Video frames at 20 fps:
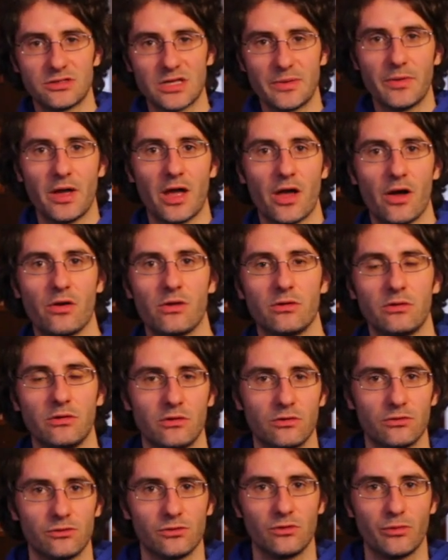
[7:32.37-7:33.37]
somehow, you
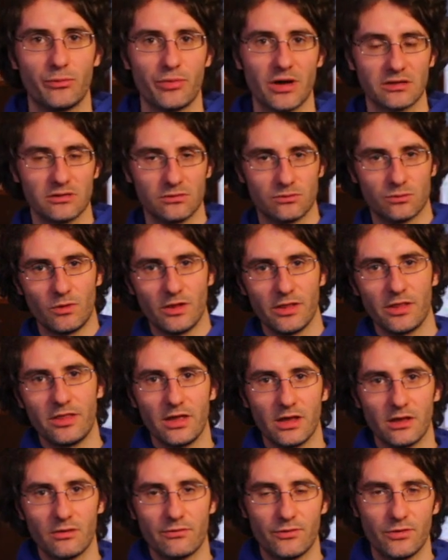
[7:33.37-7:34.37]
know, so you practice one
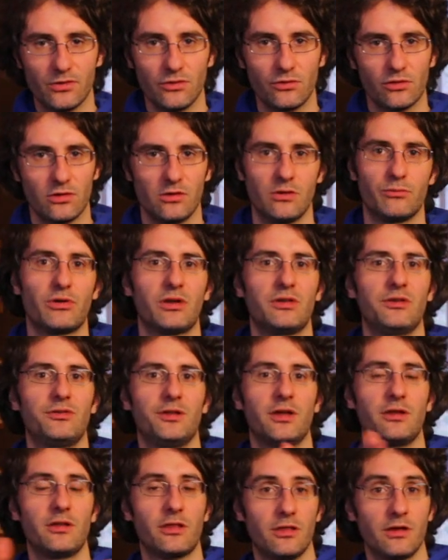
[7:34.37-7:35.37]
thing first and you practice
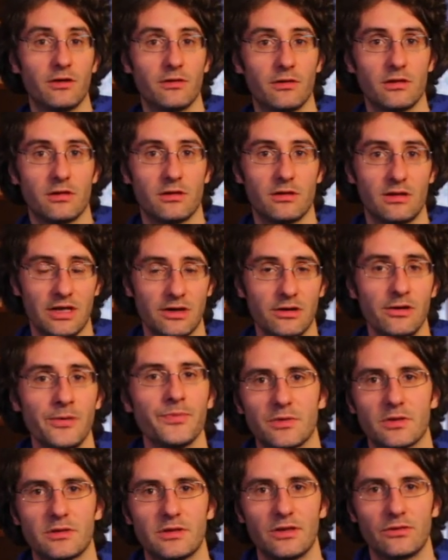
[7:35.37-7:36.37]
the other thing later.
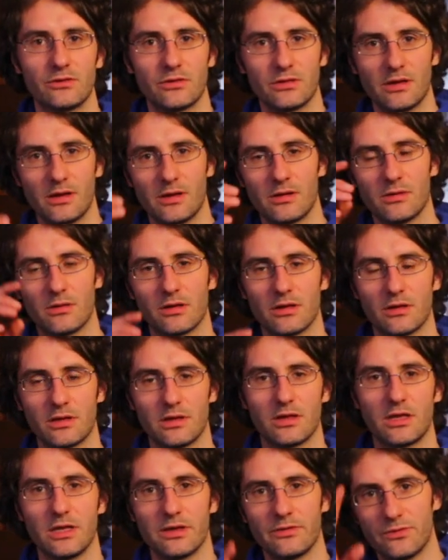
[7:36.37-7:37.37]
That's gonna
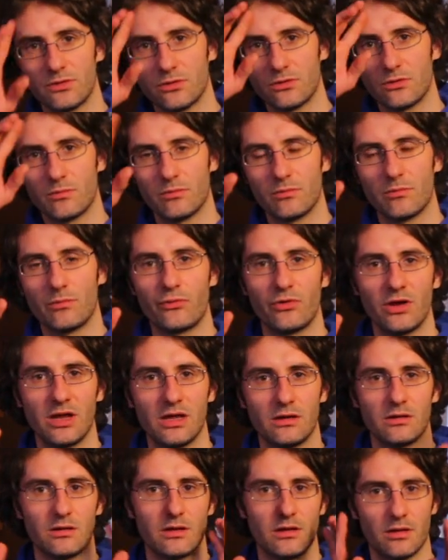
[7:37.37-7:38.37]
give your
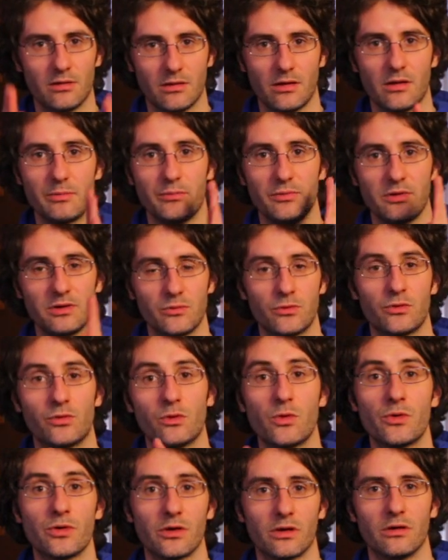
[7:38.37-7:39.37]
brain a, a bit more
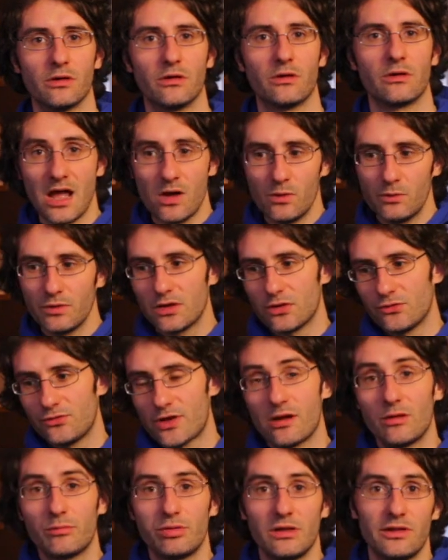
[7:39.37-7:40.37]
order. Now we can
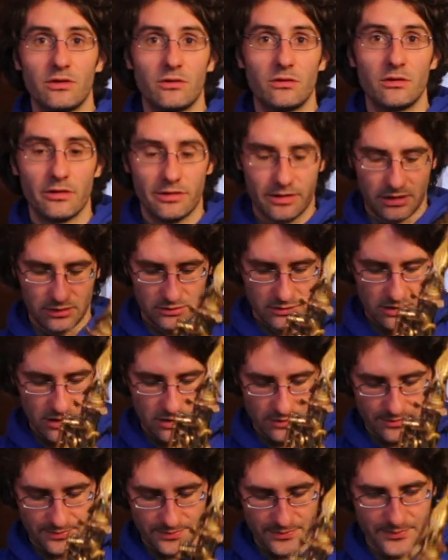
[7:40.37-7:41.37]
try to play the whole thing together.